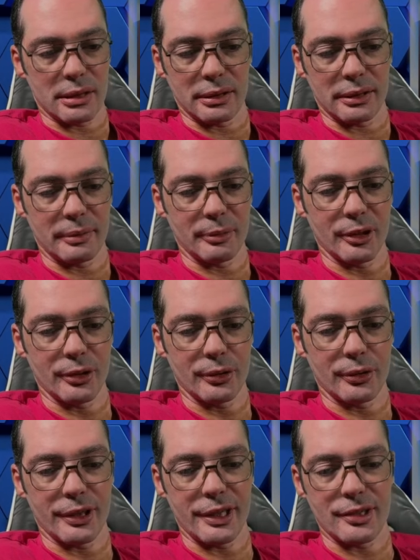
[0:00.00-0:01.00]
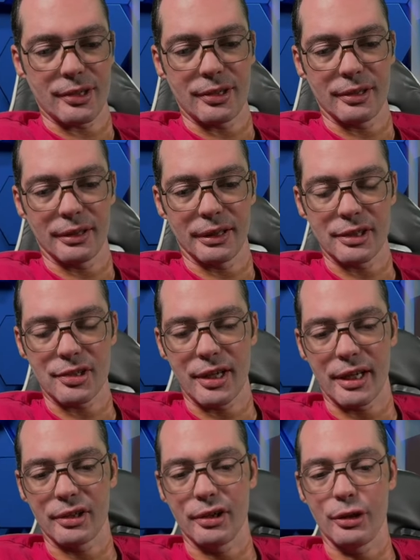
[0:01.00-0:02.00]
Let me go crazy. Let's
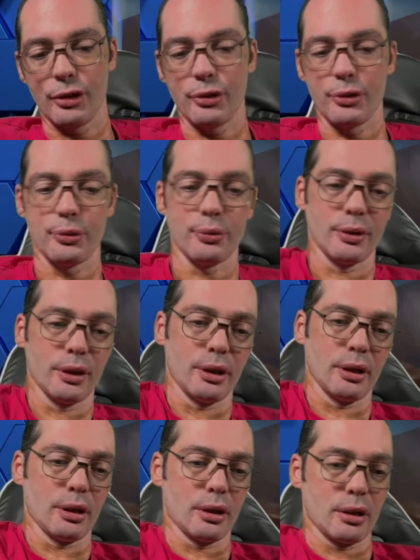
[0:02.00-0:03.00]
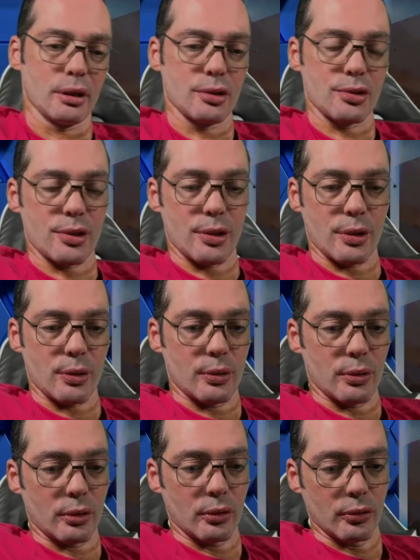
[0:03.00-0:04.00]
get Ginyu. So,
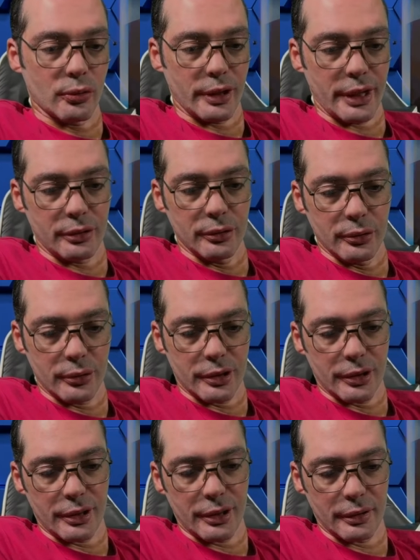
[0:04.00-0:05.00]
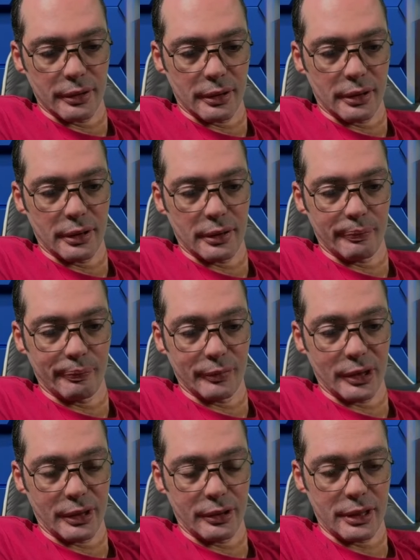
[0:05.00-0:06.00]
great nuker.
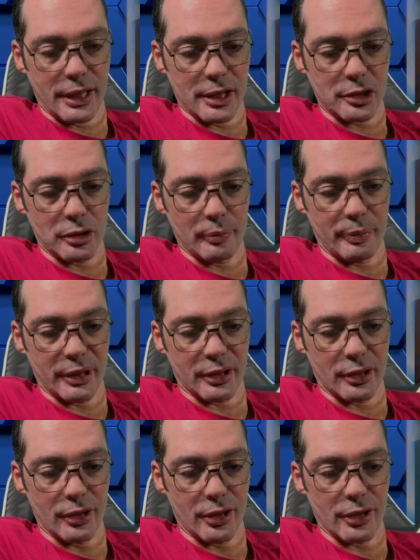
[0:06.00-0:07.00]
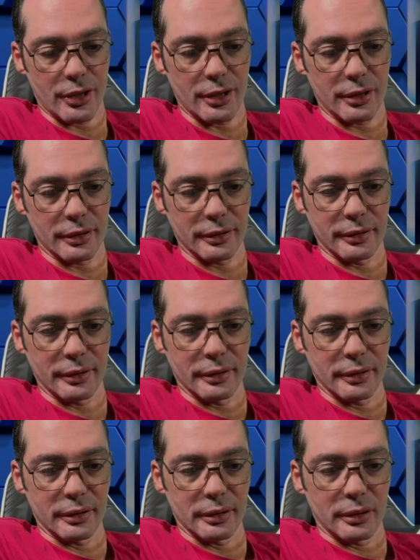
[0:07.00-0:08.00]
I could actually pick her,
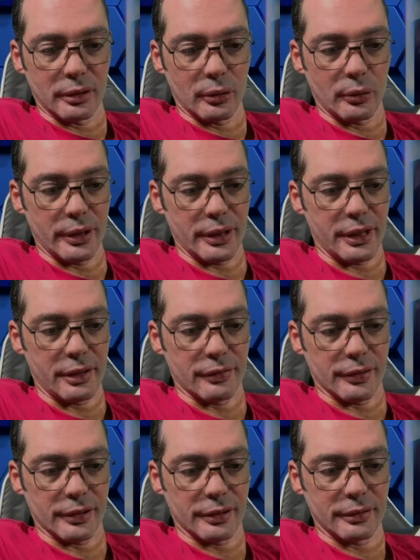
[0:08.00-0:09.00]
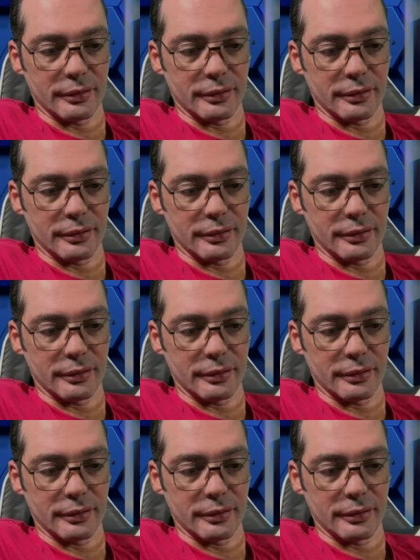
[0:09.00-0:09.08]
Queen Eva.